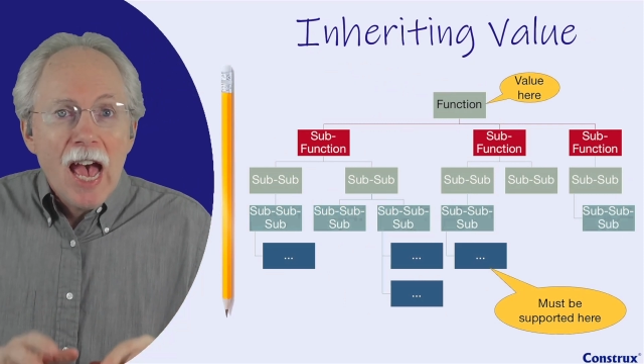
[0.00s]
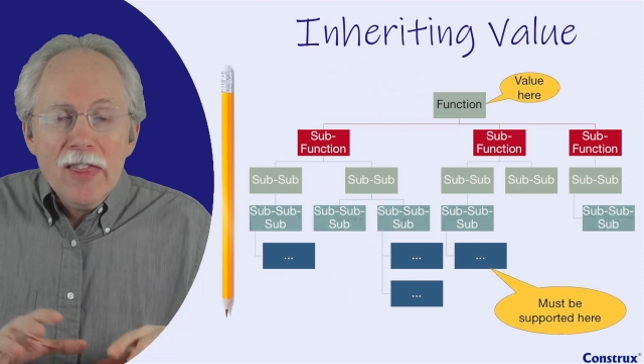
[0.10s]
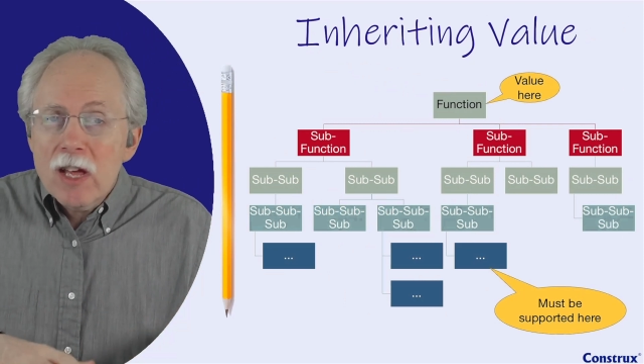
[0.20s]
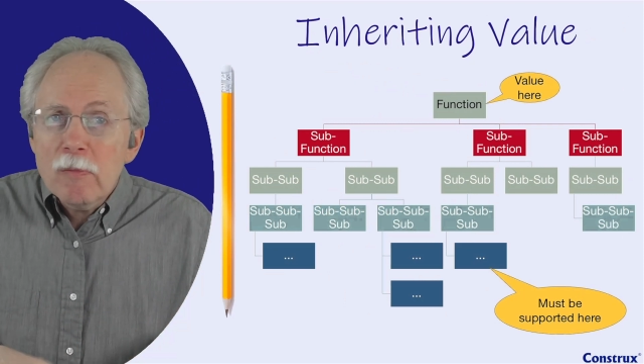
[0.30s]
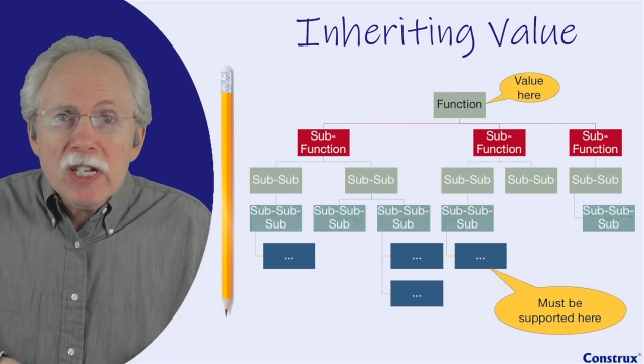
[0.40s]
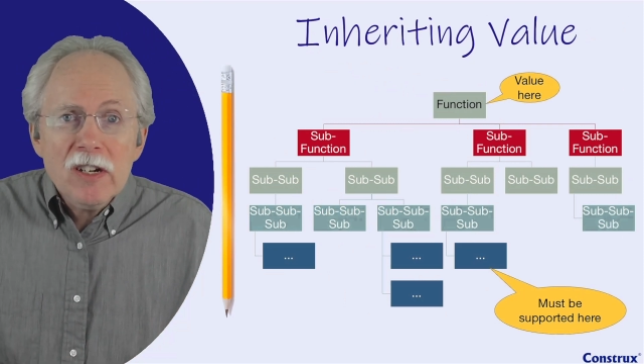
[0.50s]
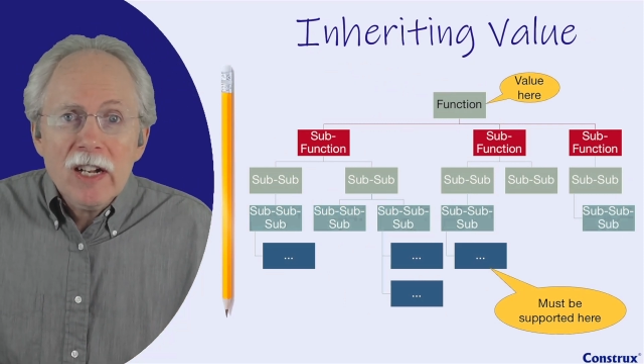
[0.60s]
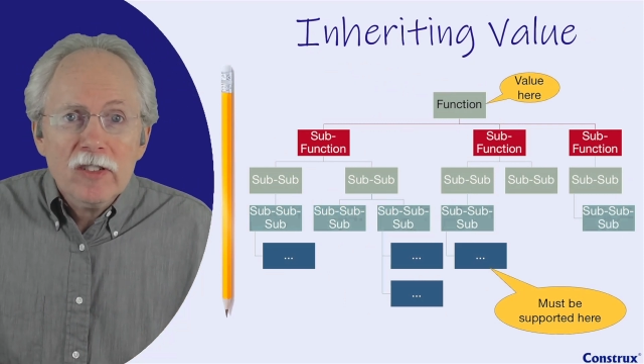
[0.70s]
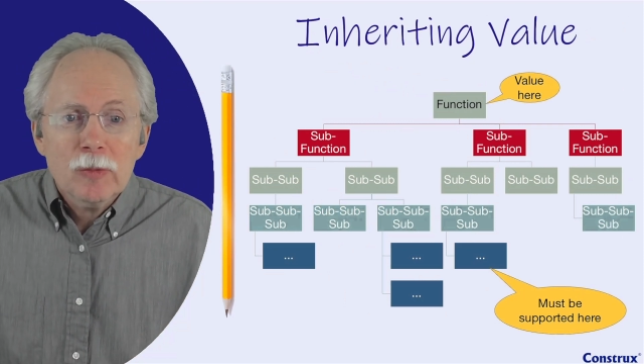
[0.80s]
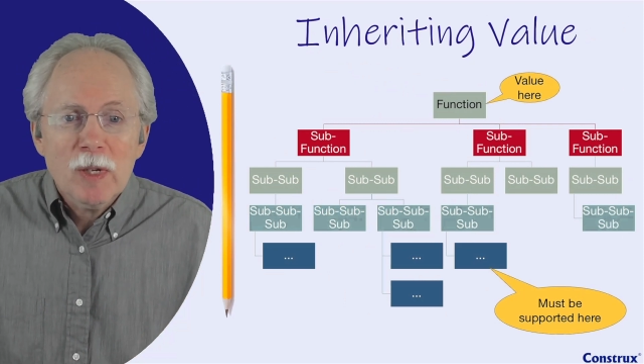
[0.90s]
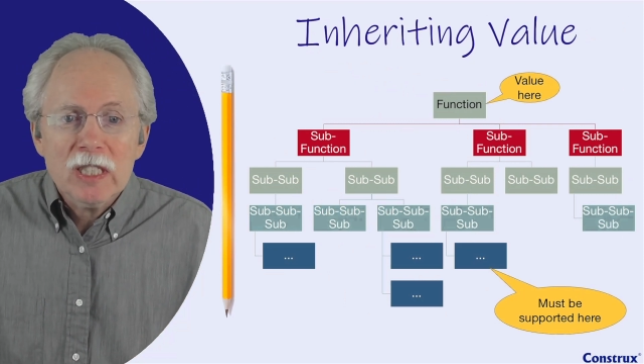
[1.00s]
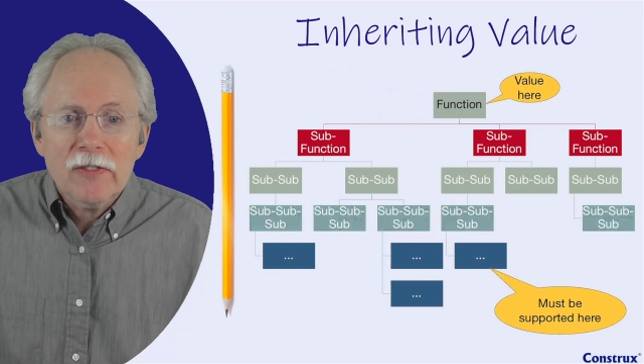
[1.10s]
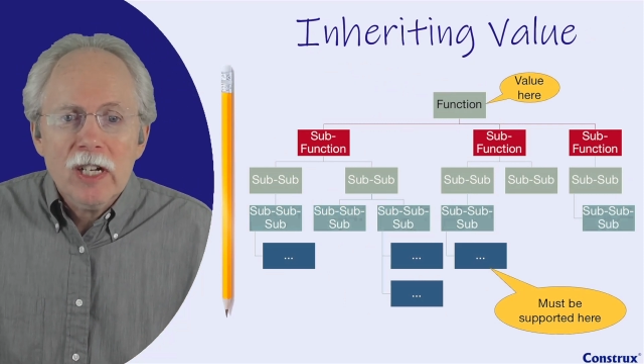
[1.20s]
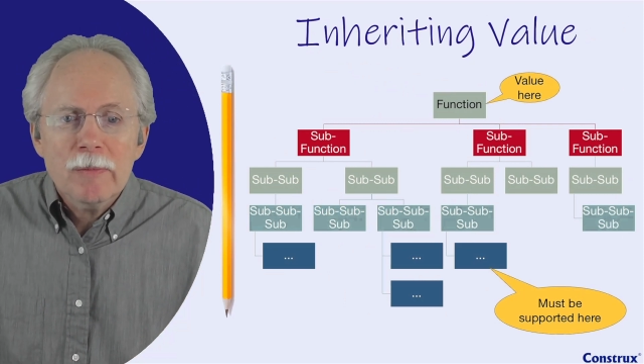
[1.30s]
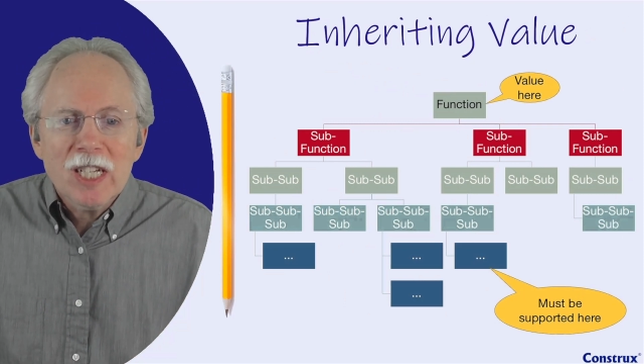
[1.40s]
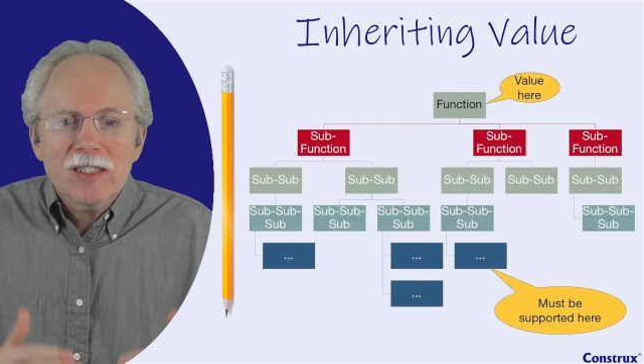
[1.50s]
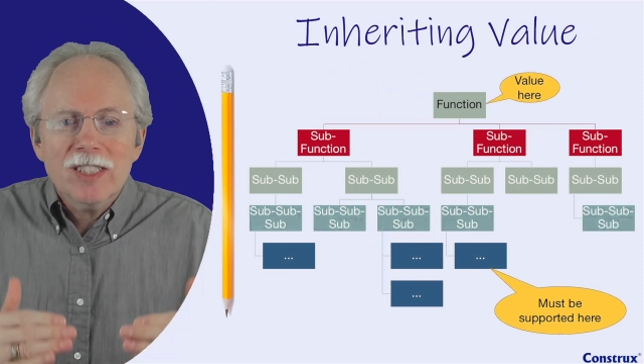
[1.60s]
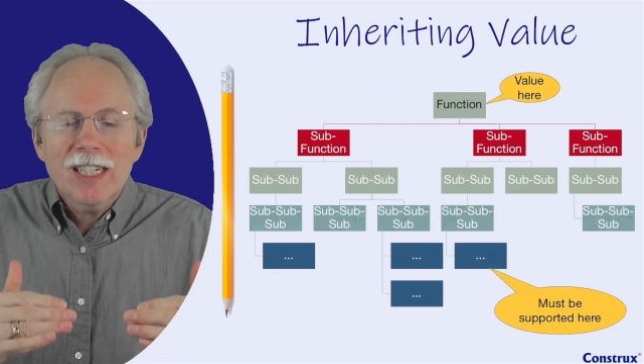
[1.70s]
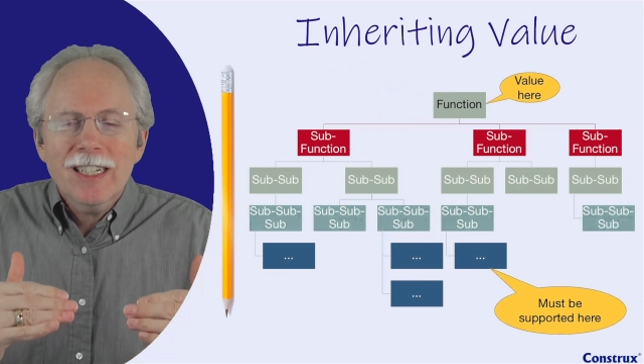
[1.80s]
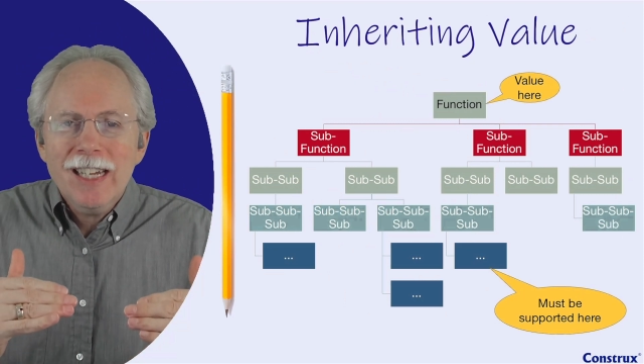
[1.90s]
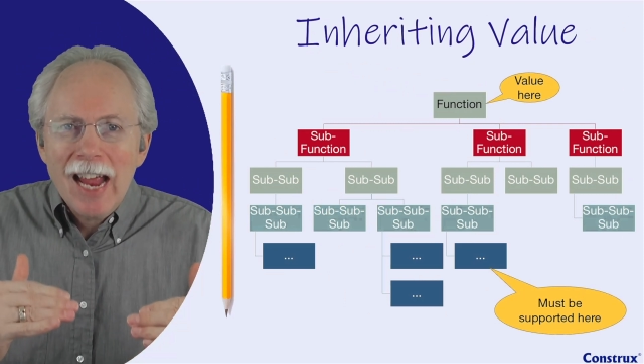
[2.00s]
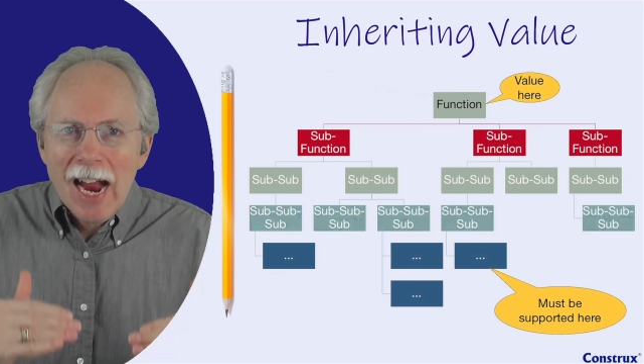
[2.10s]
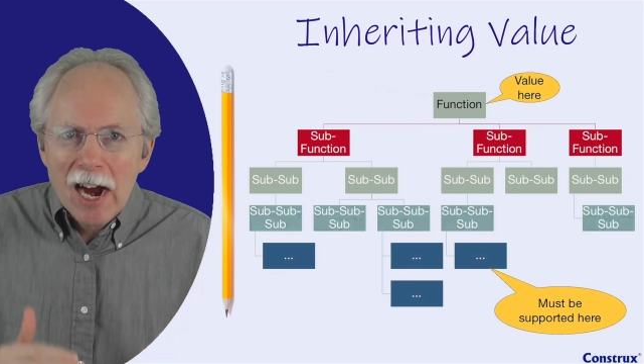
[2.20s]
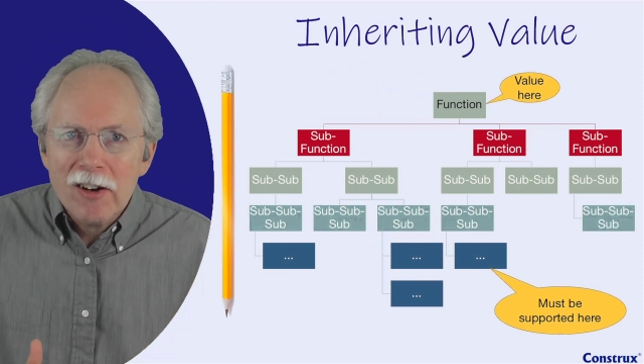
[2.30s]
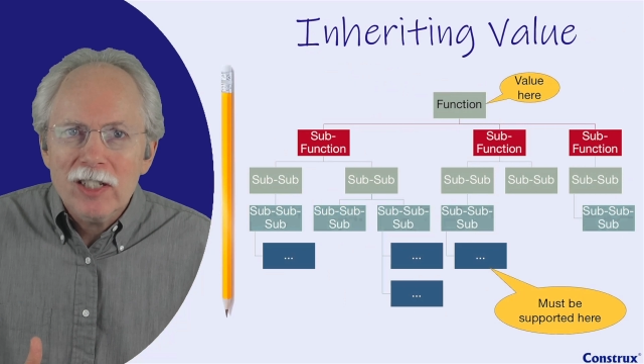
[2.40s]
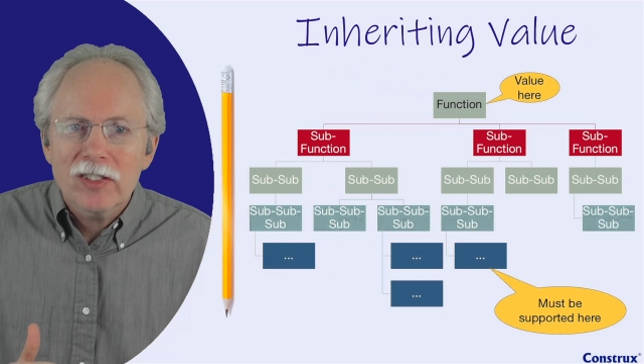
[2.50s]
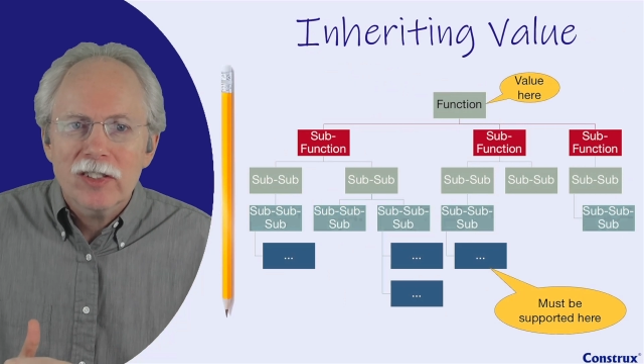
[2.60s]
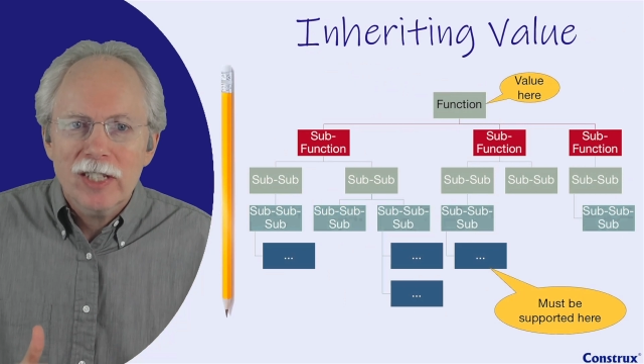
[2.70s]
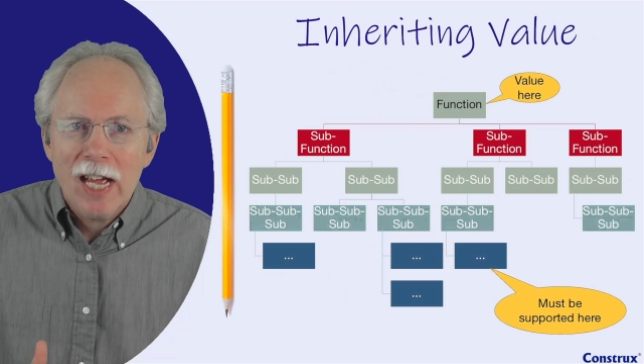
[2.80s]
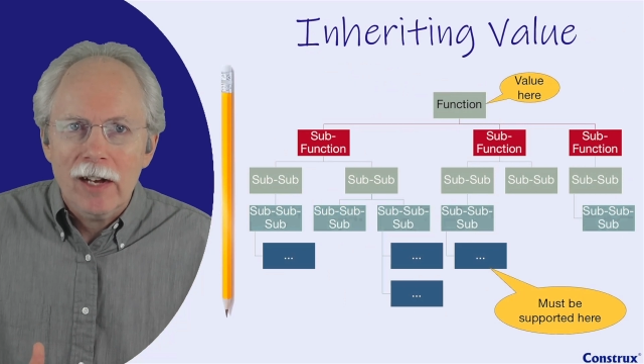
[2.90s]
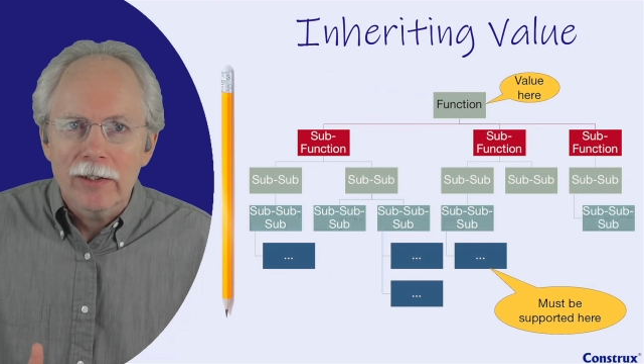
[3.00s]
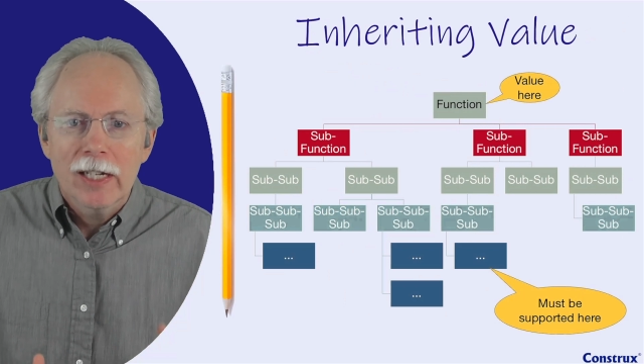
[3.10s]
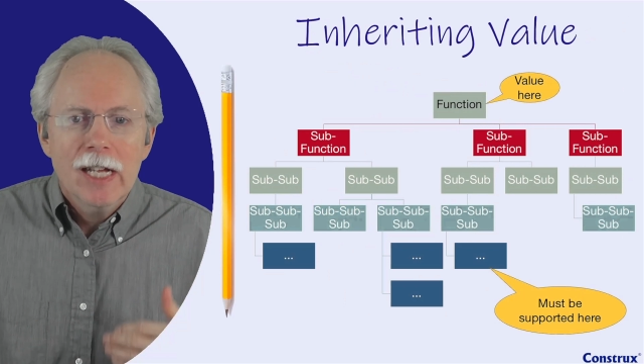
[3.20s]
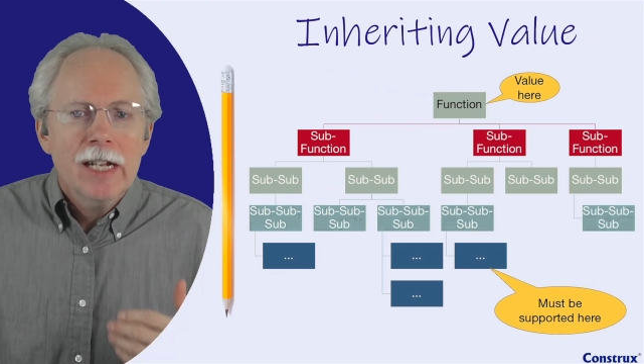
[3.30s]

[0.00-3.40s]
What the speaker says: and then we don't have to specify them because it inherits down.